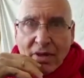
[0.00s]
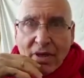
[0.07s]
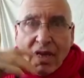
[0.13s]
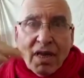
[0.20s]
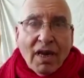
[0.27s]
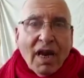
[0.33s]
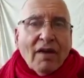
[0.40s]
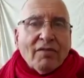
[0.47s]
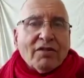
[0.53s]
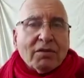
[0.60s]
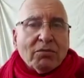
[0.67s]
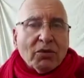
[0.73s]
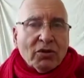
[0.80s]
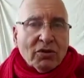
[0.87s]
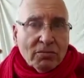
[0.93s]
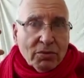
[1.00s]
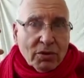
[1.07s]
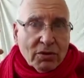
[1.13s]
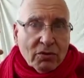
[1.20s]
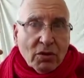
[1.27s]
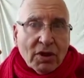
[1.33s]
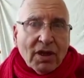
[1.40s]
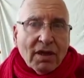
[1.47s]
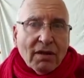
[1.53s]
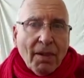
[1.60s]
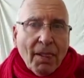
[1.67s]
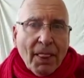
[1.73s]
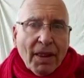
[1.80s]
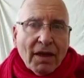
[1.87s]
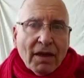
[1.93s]
and love is the most important. Okay.
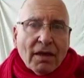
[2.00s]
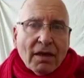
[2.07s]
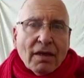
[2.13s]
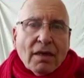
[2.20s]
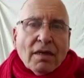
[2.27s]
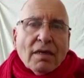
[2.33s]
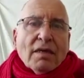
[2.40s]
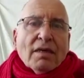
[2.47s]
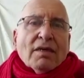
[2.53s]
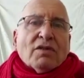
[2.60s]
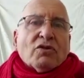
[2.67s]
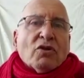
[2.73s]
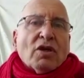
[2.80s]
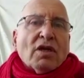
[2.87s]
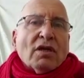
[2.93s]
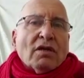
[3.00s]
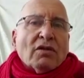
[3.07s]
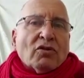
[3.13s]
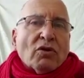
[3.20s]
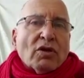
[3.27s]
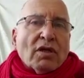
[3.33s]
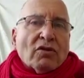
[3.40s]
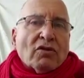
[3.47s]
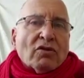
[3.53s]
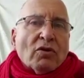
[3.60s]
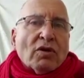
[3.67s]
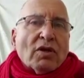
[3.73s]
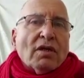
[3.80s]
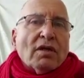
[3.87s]
So he failed